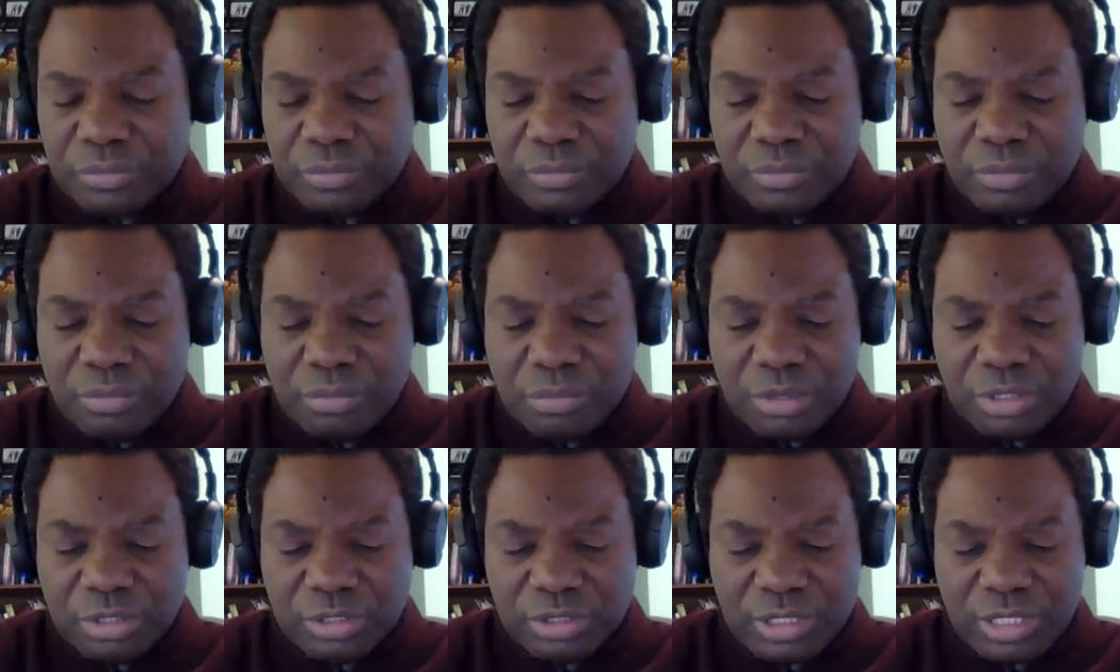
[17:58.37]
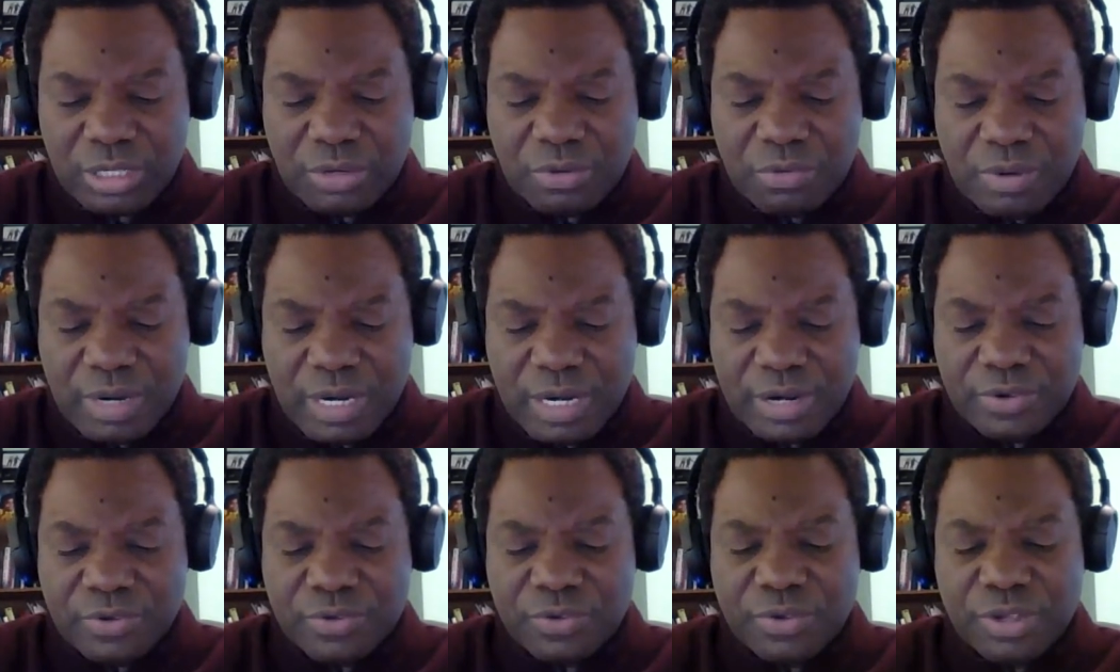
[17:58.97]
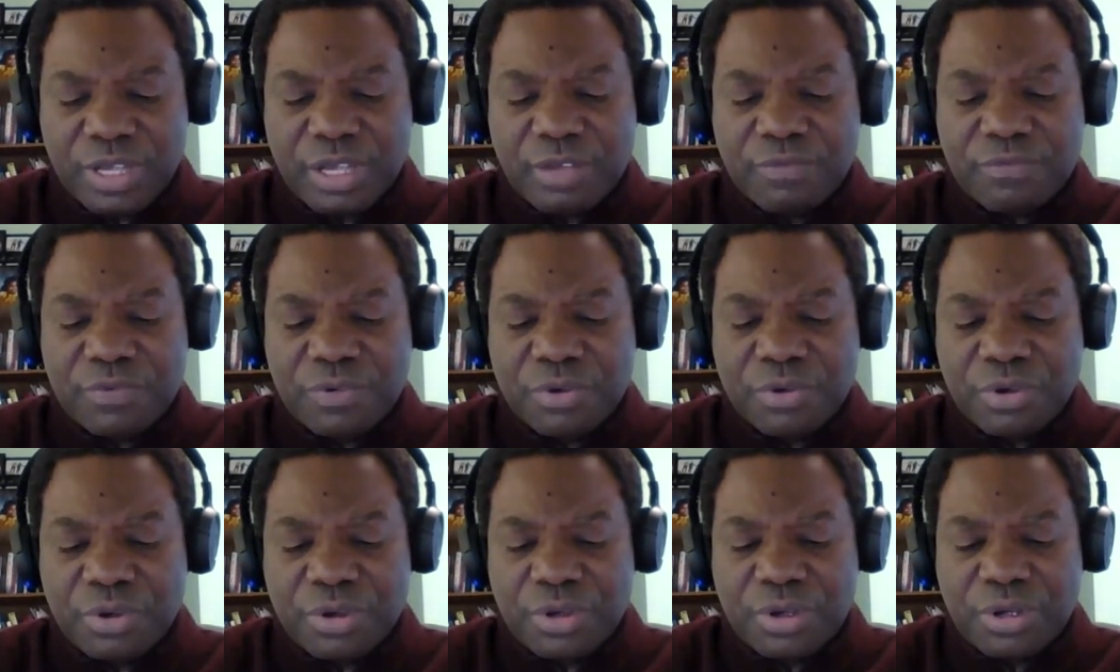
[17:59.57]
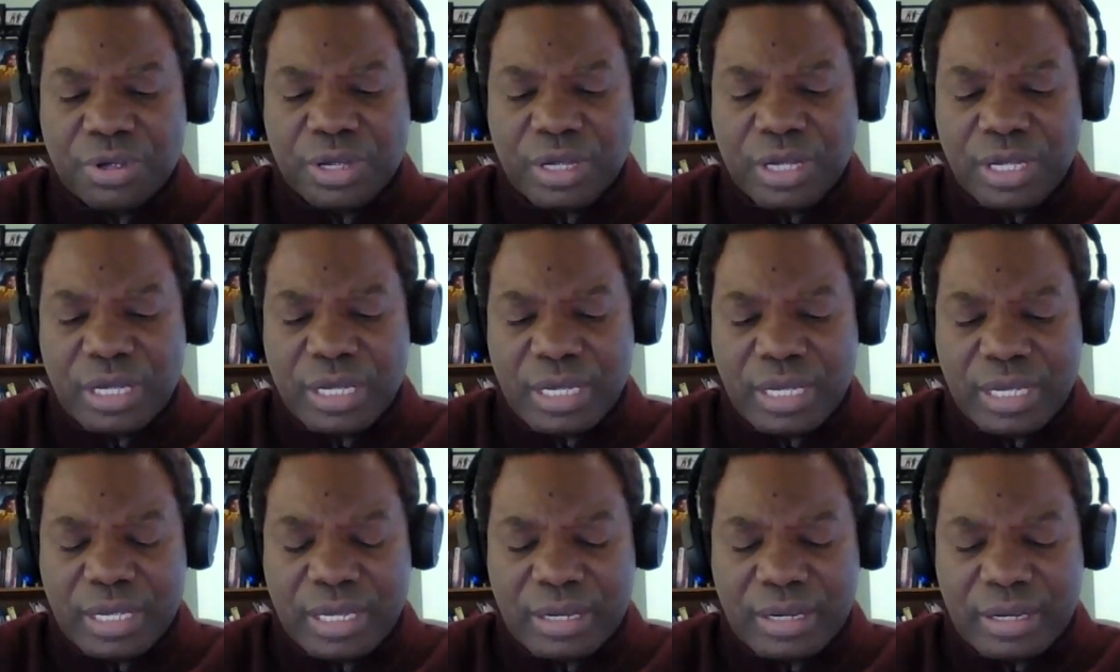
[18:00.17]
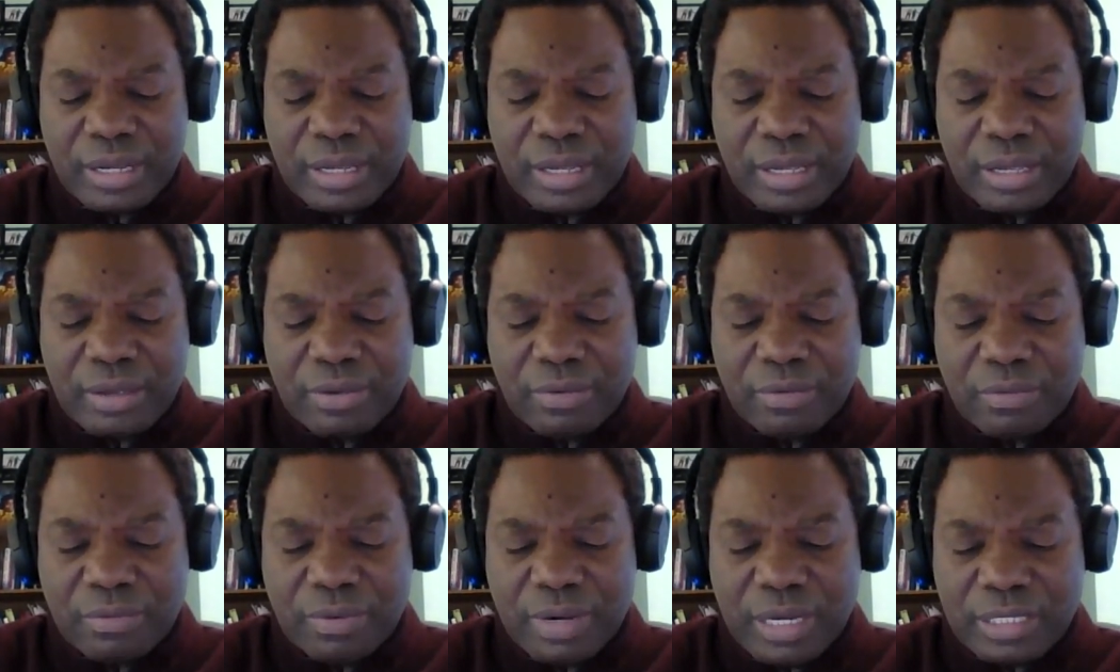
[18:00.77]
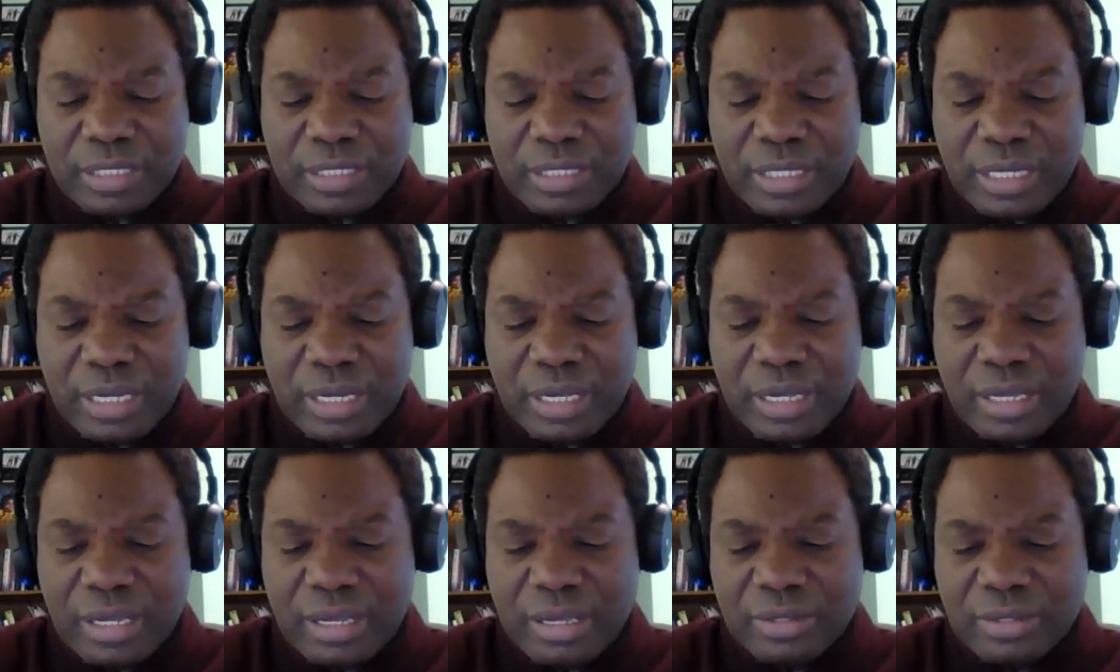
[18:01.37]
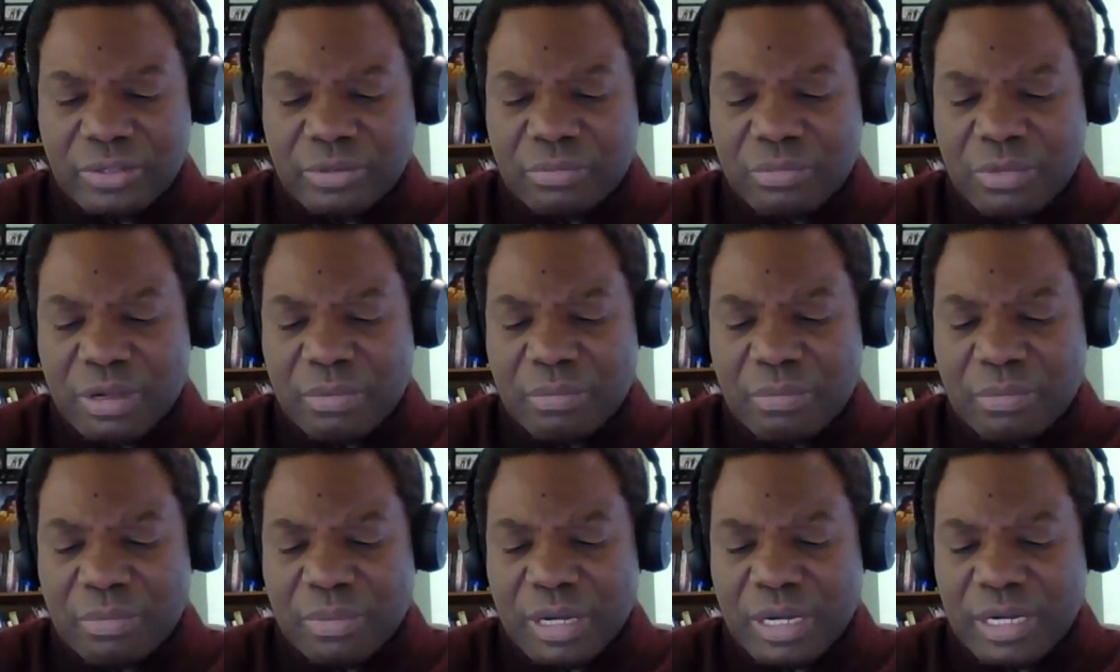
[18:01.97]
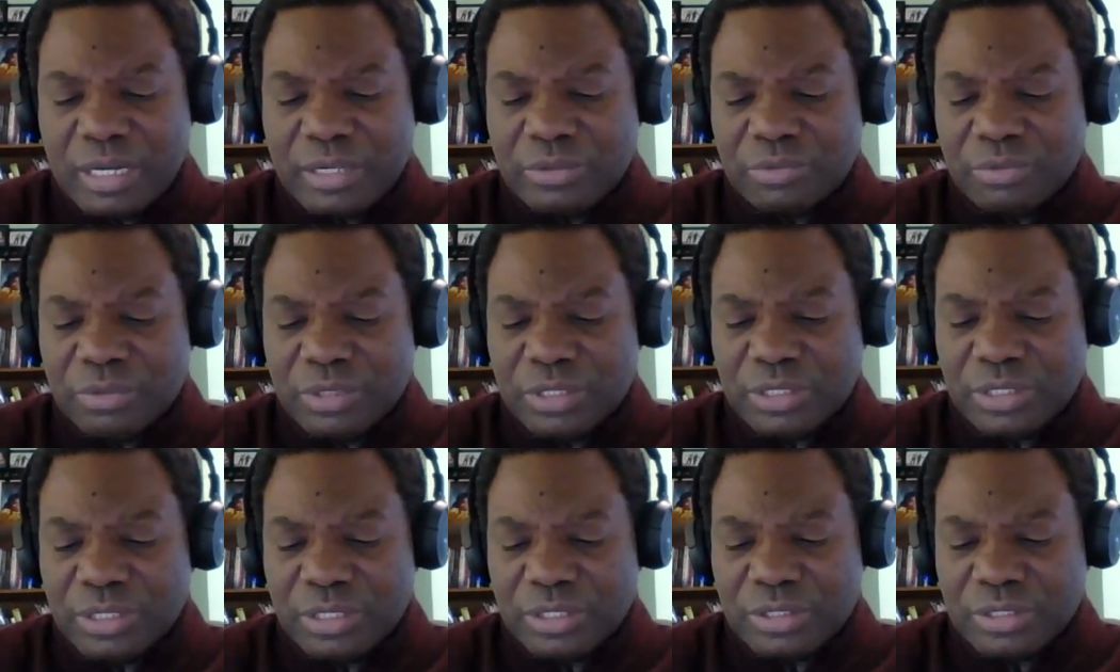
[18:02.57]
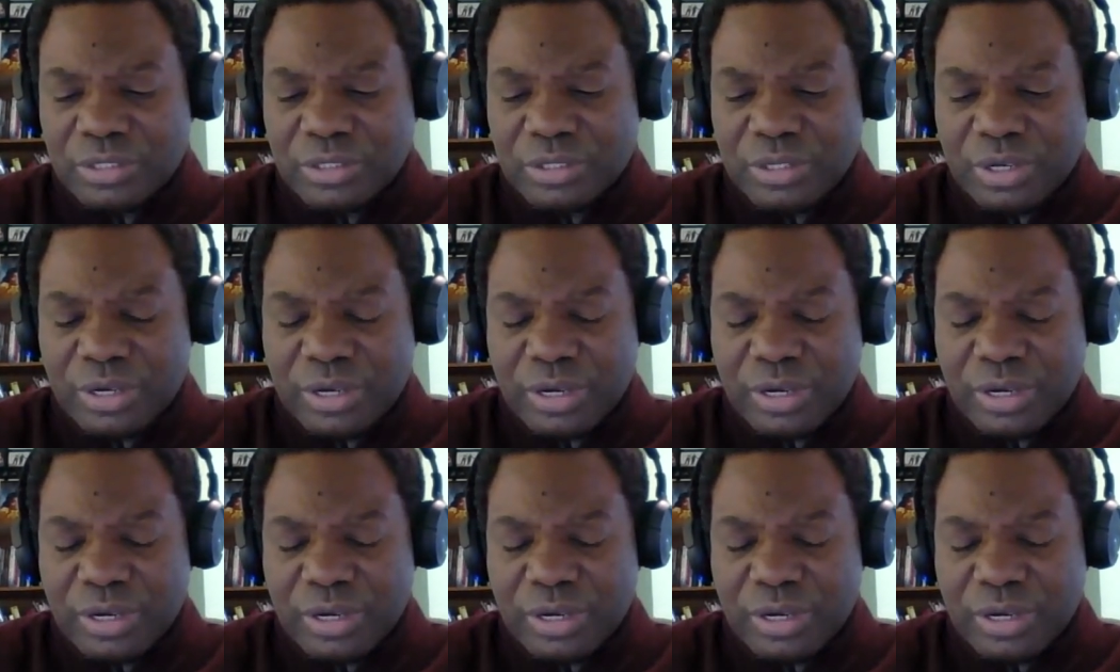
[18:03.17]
mostly wanting to give you what is in my mind, which is